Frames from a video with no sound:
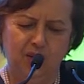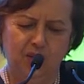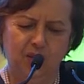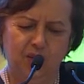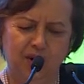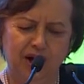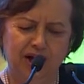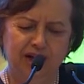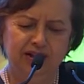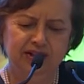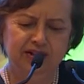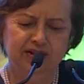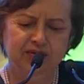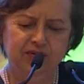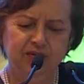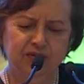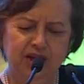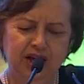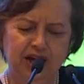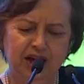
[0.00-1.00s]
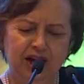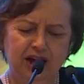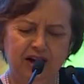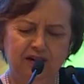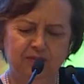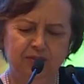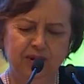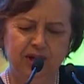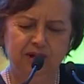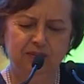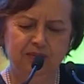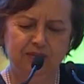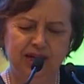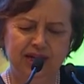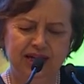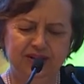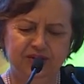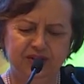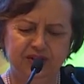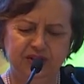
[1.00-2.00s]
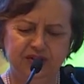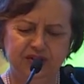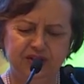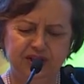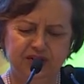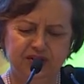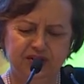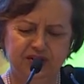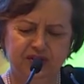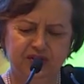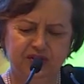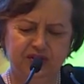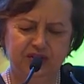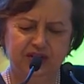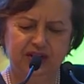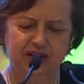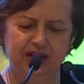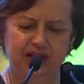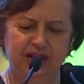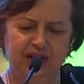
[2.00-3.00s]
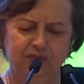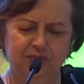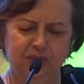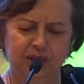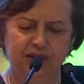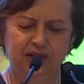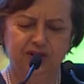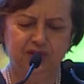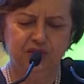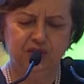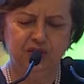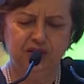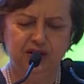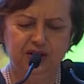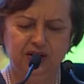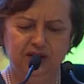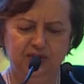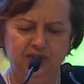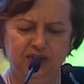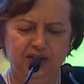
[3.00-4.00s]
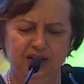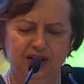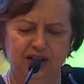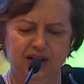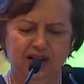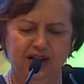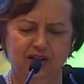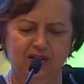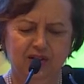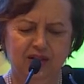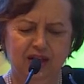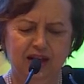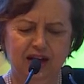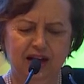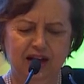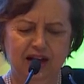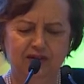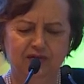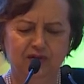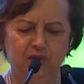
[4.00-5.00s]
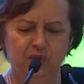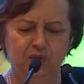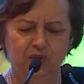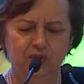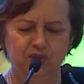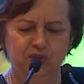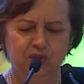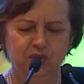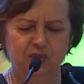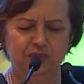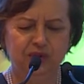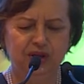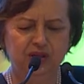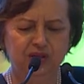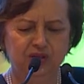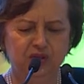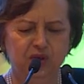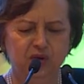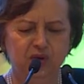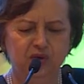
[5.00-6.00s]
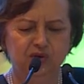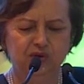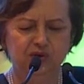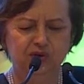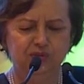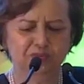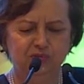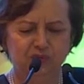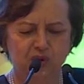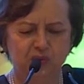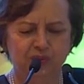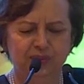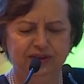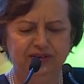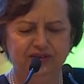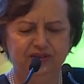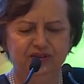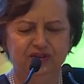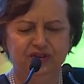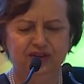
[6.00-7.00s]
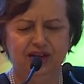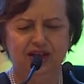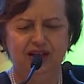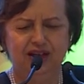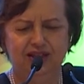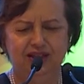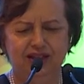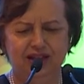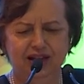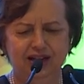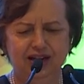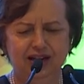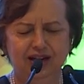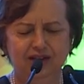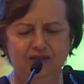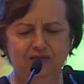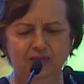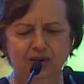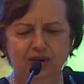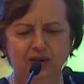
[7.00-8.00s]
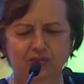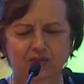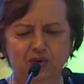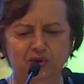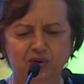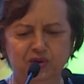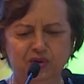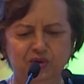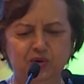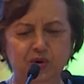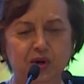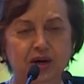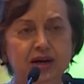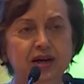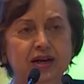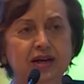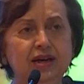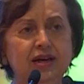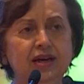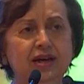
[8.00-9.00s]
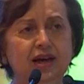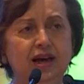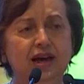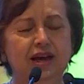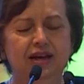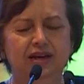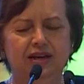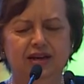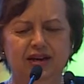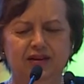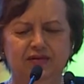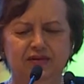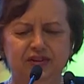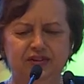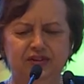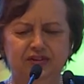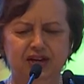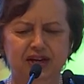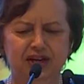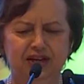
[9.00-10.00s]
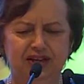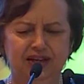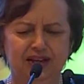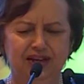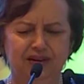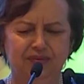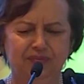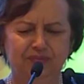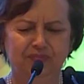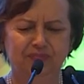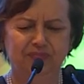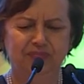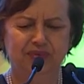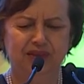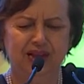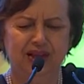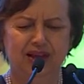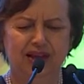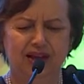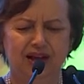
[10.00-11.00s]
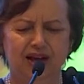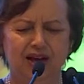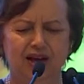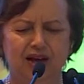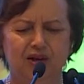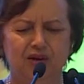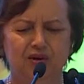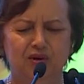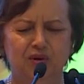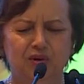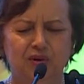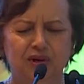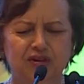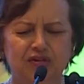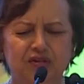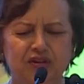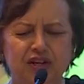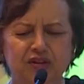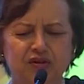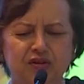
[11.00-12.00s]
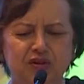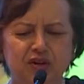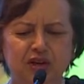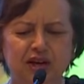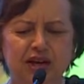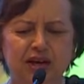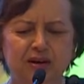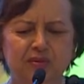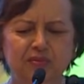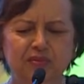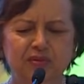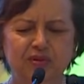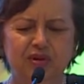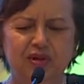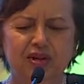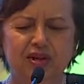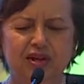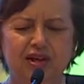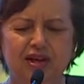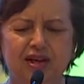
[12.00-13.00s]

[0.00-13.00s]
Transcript: While there have been many successes that have been achieved, there have also been those moments that have been most trying and devastating. During such times,